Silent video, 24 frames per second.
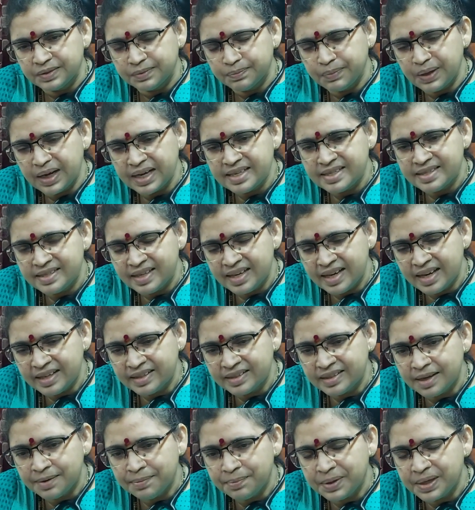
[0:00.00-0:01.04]
By seeing
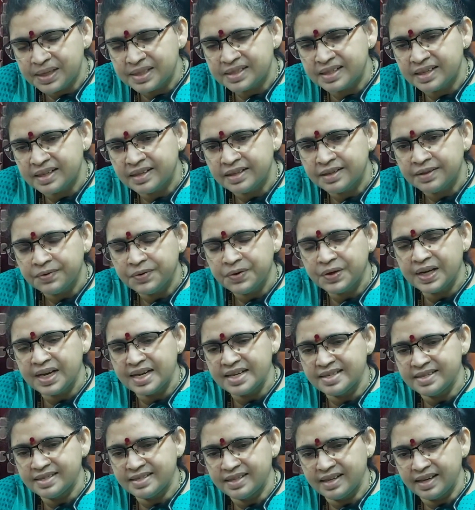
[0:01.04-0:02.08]
the picture, we
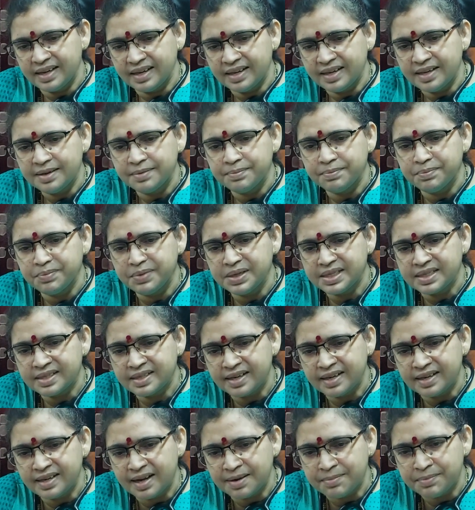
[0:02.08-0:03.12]
can say
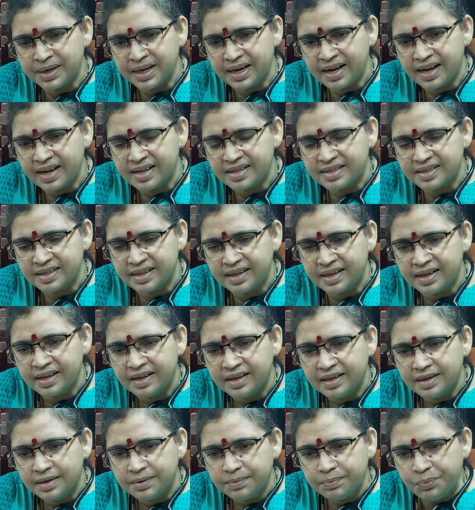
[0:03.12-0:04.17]
Mr. Amar has a
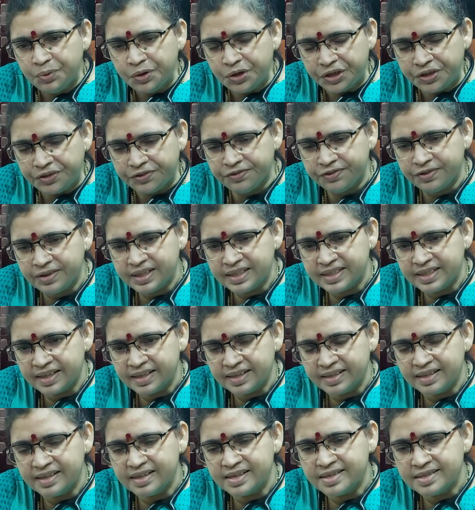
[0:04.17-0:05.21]
beautiful
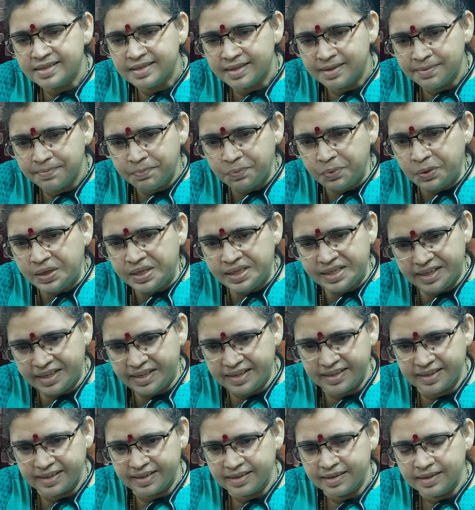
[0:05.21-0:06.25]
journey, simple
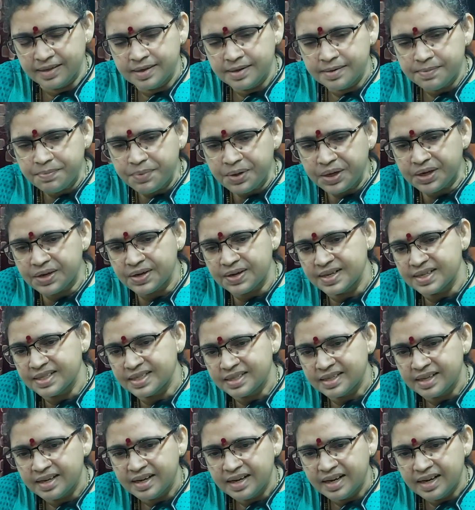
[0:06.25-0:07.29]
journey, because
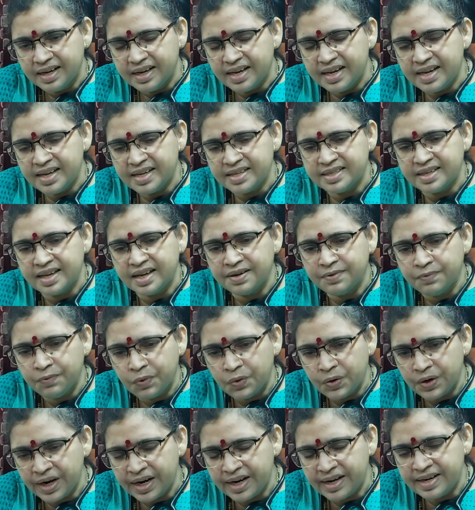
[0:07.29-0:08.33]
he is on
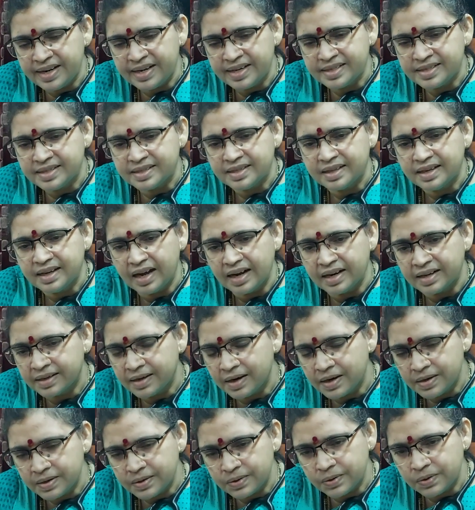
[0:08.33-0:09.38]
OADs,
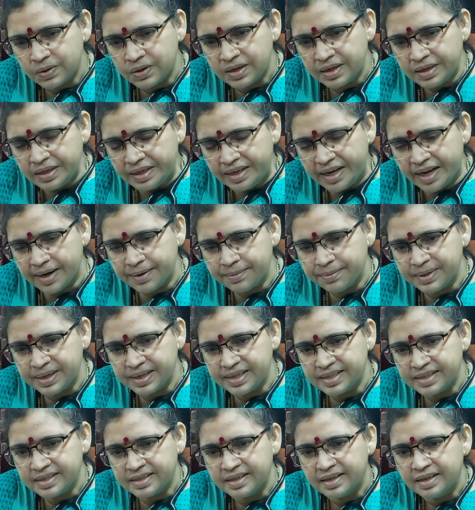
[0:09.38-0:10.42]
uncontrolled
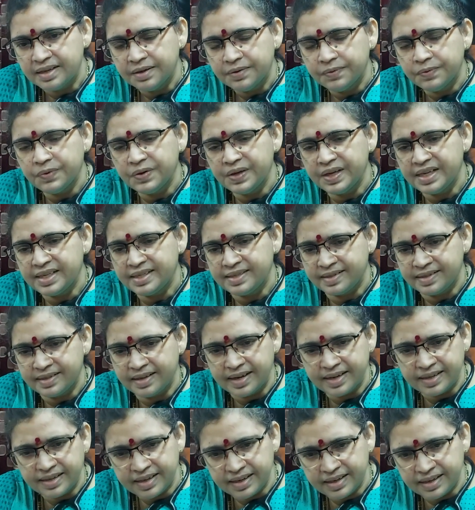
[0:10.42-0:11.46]
diabetes.
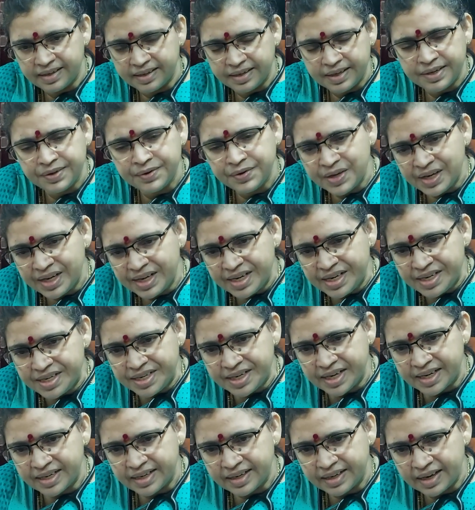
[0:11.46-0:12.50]
You
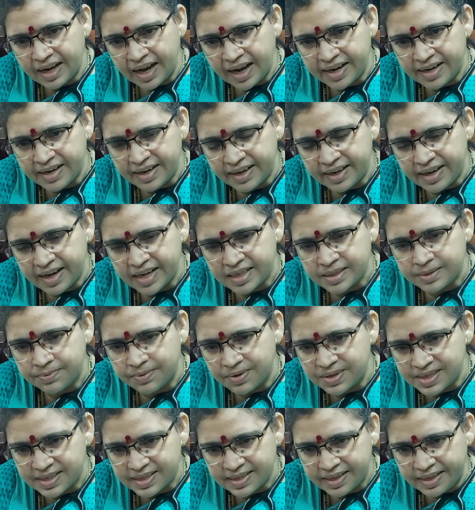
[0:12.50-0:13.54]
initiated ida gas
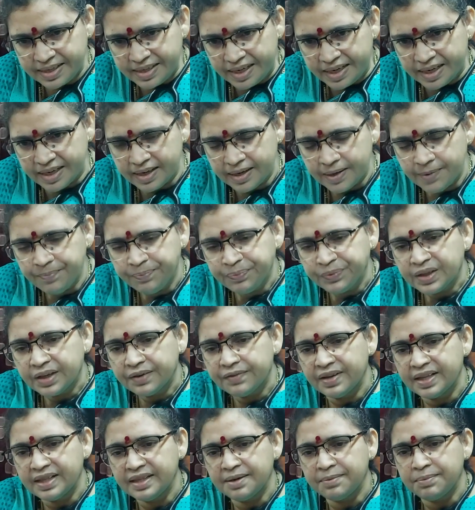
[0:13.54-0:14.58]
once a day.
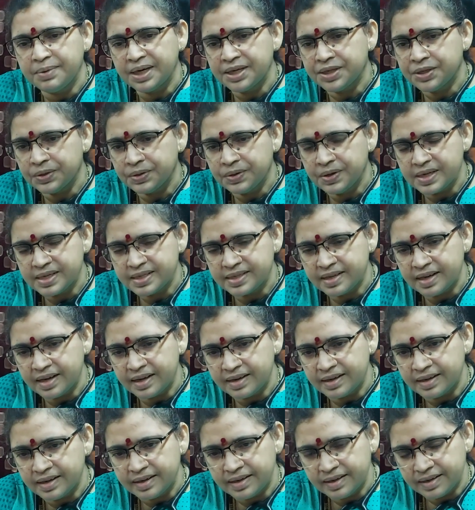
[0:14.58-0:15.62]
When the blood sugars are
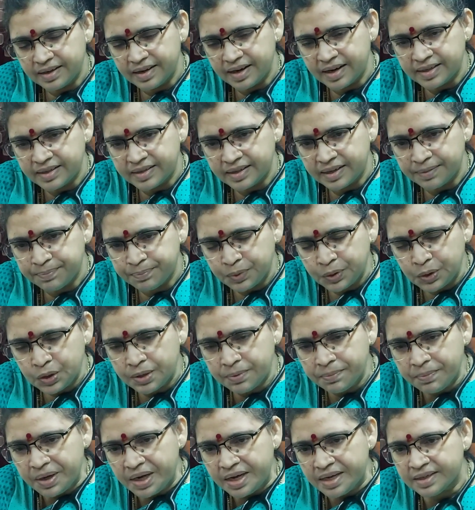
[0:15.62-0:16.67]
not up to the
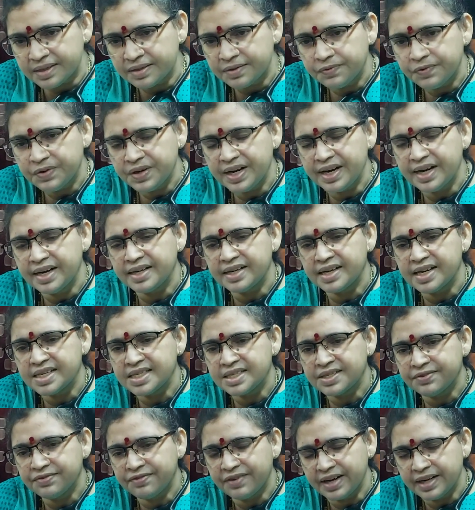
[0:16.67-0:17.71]
mark, we
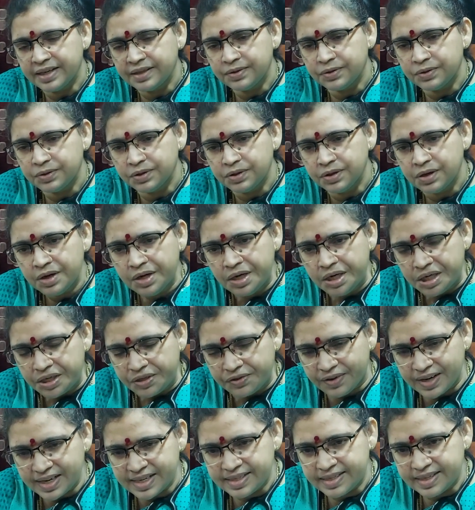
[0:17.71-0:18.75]
intensified to
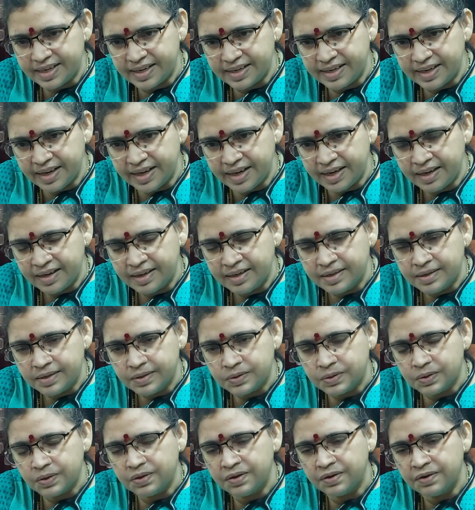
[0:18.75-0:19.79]
twice a day.
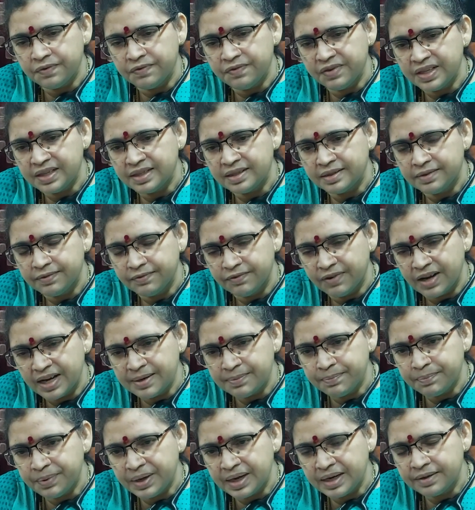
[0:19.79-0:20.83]
So with
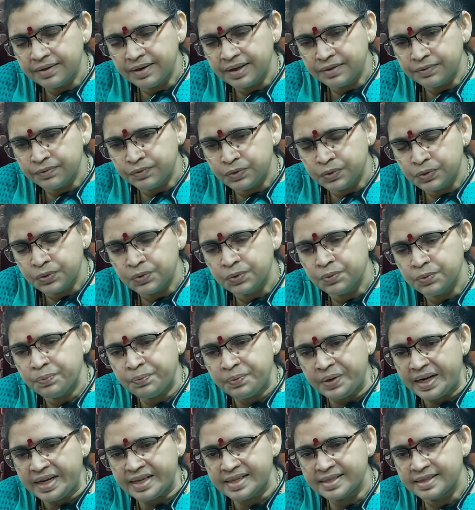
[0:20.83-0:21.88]
one pen and two
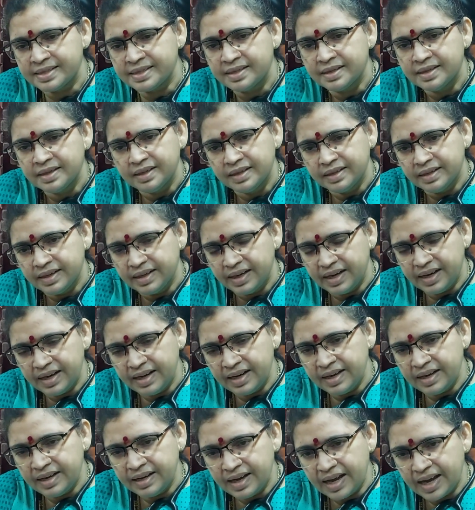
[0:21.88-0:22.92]
pricks,
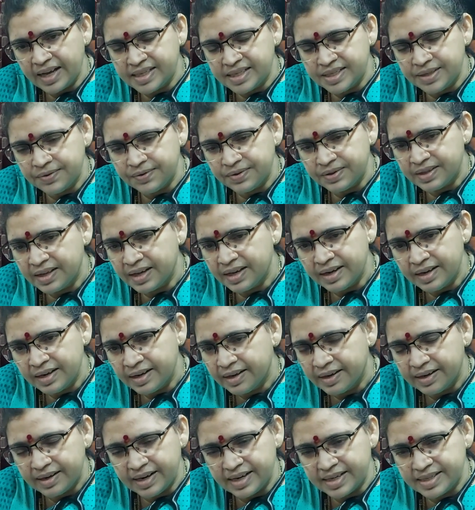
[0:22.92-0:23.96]
he achieved the
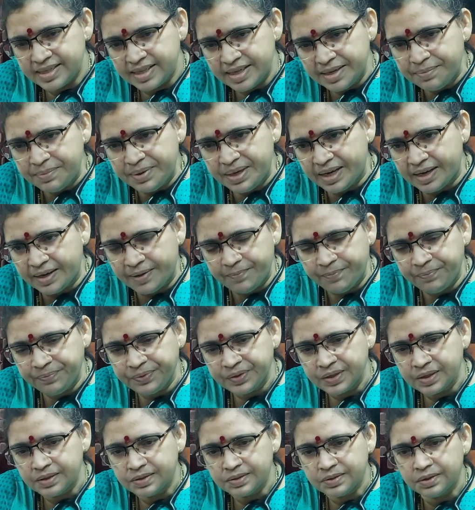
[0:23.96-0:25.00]
glycemia.
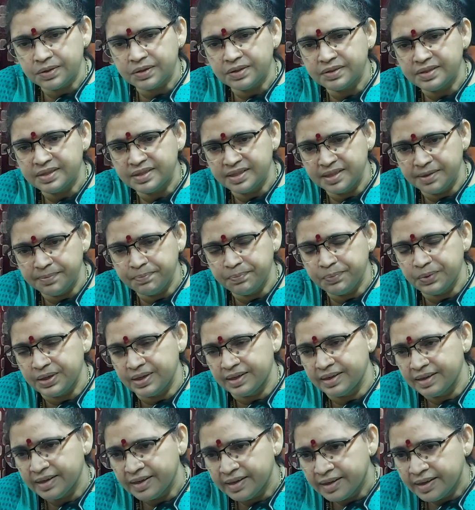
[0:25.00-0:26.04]
So simple.
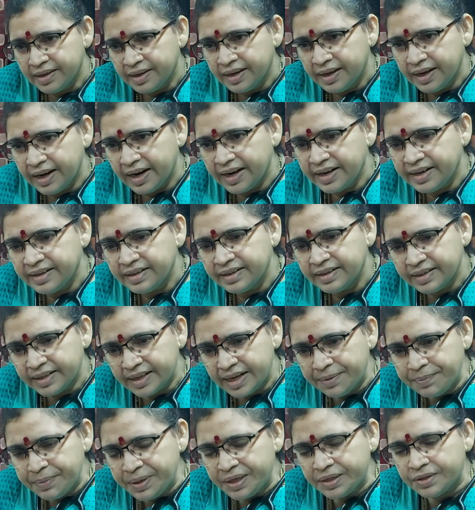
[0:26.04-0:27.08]
And
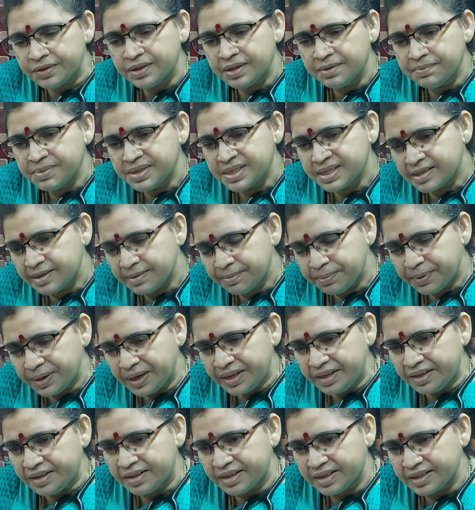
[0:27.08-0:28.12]
coming to the Mr.
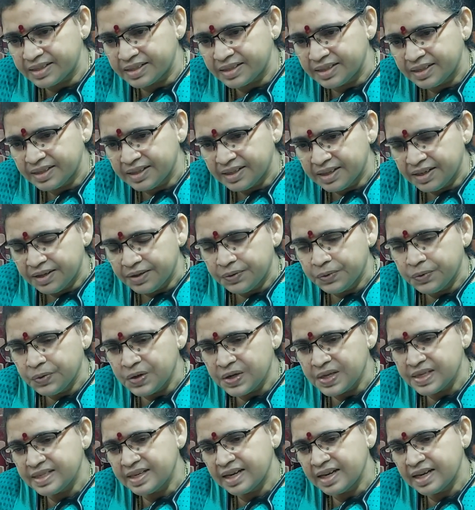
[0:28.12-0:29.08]
Prakash, who is